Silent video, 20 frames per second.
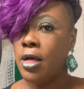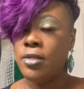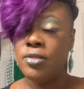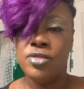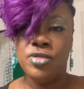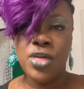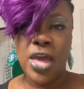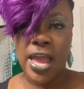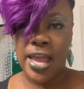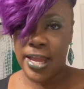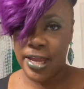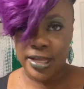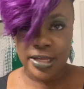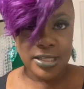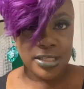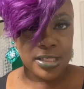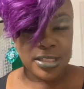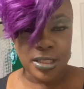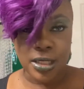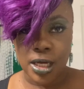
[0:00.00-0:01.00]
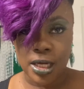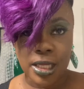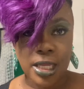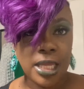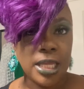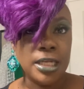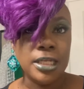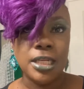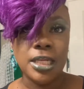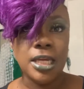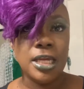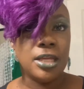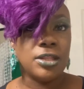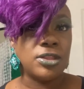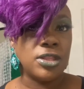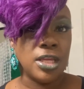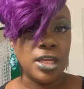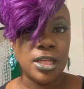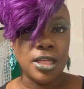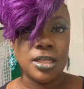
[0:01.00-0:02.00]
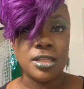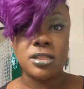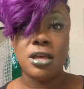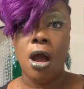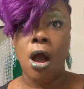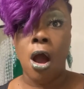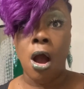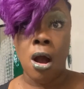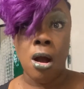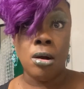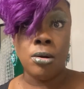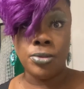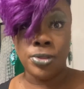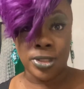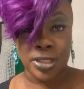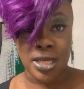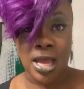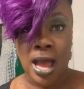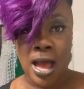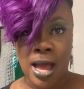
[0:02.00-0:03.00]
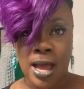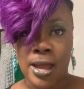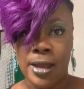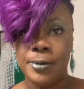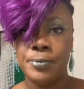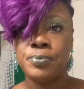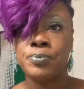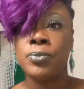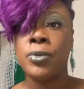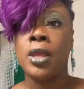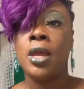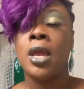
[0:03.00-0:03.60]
They snuck and did things all the time.